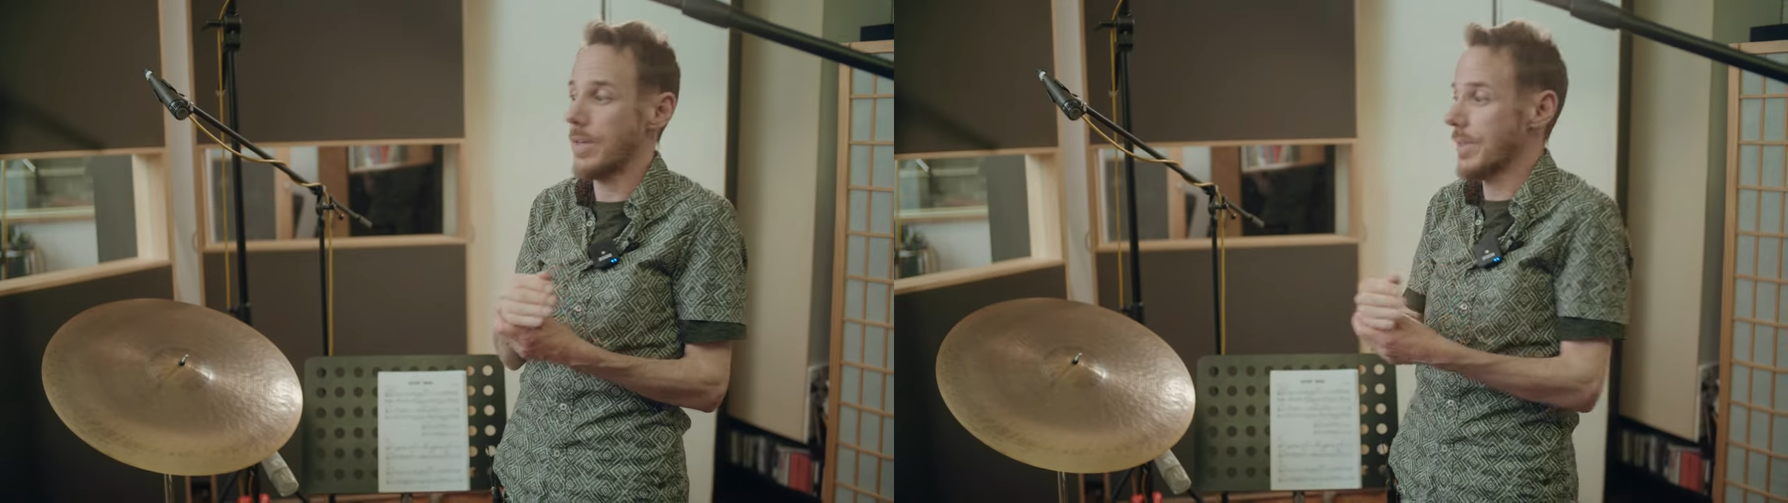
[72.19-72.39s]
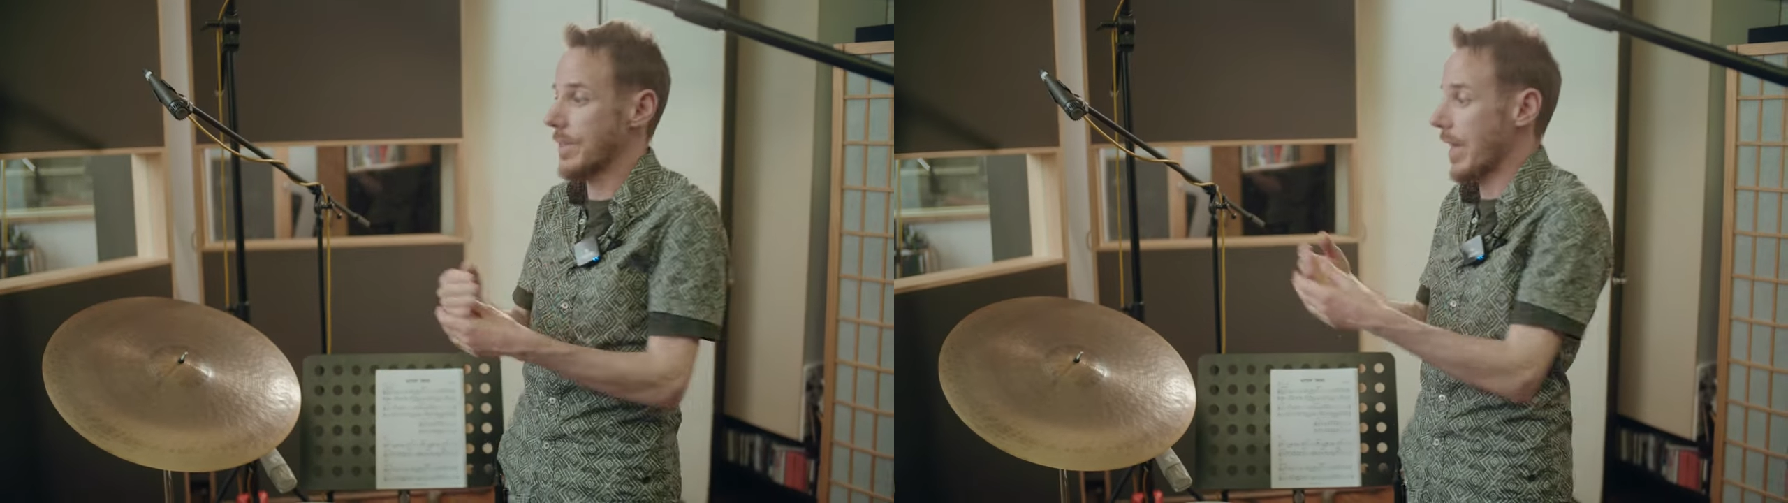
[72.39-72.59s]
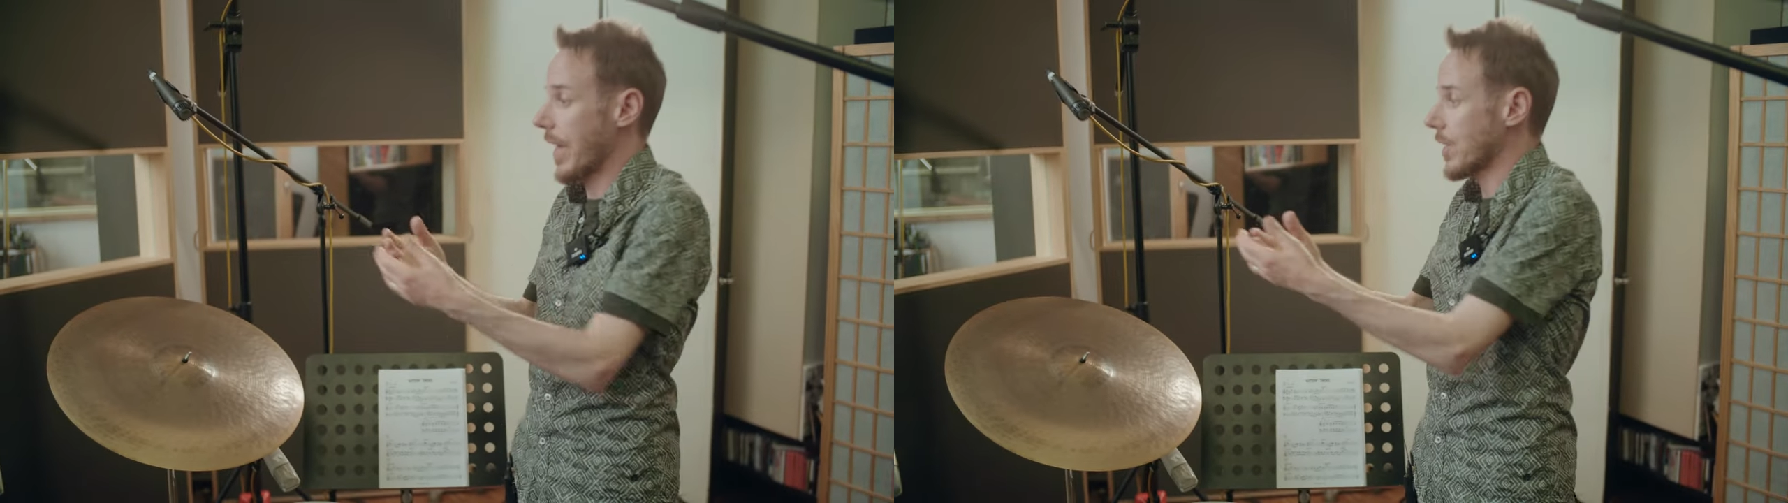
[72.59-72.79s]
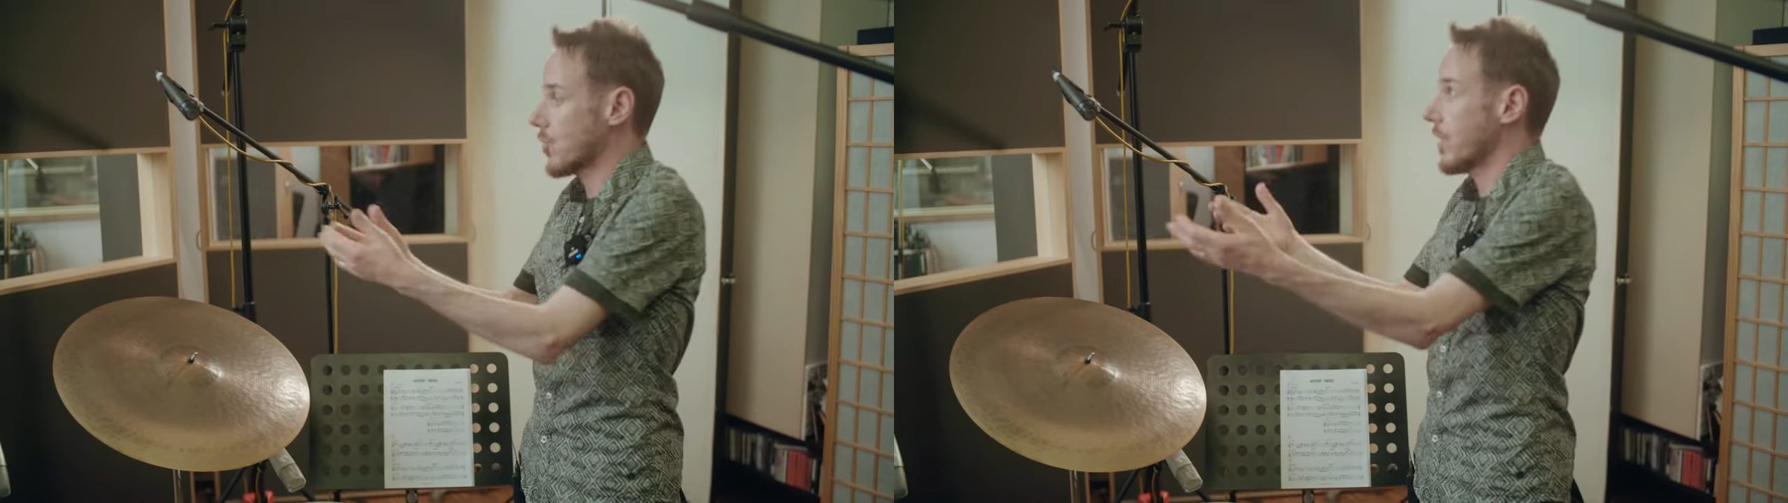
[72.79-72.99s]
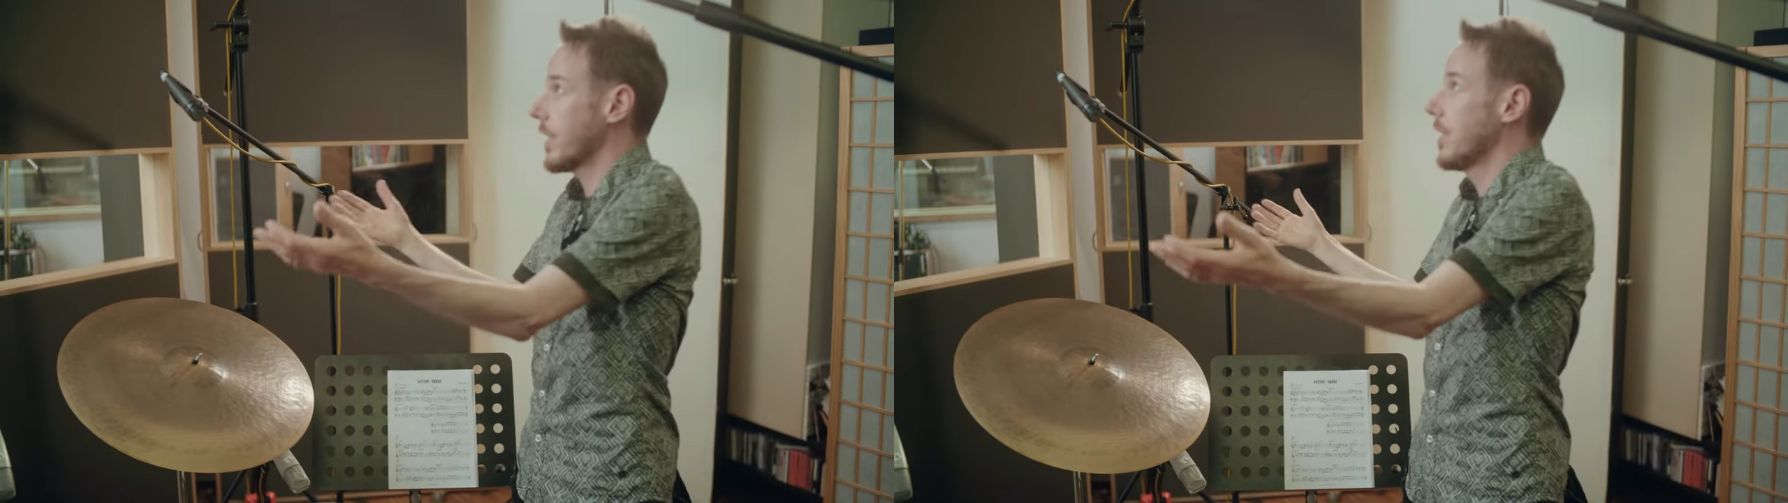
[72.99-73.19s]
that
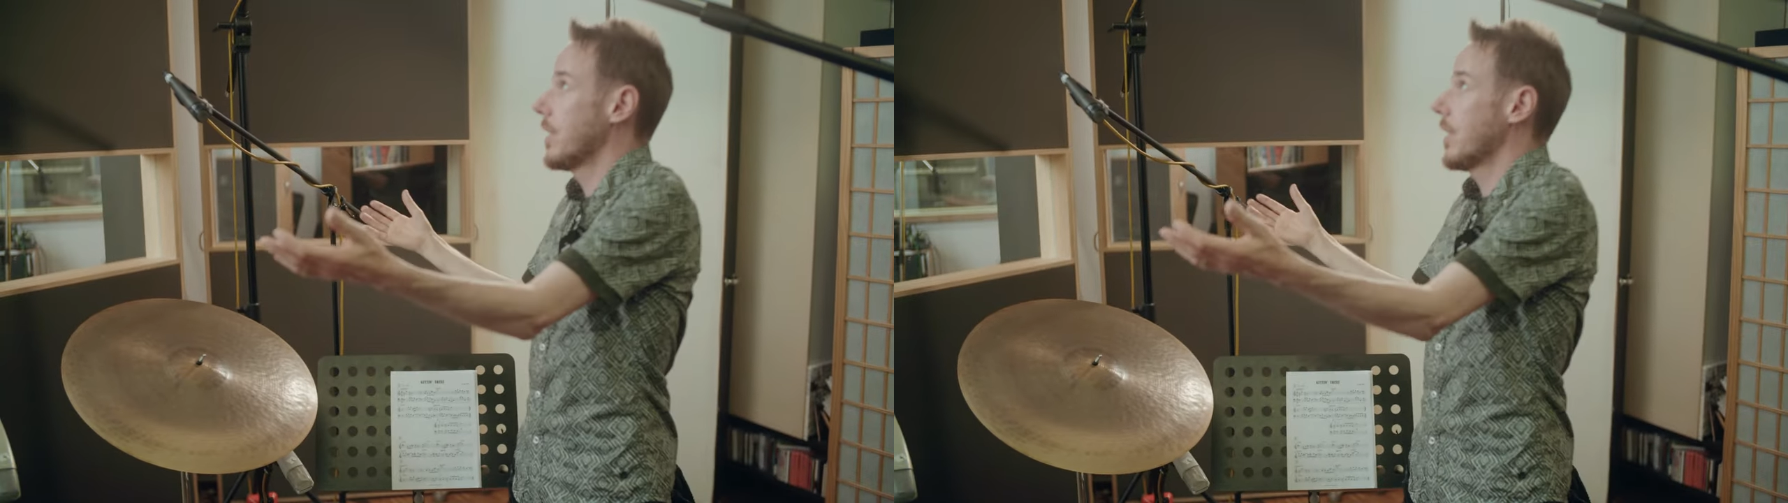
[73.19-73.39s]
actually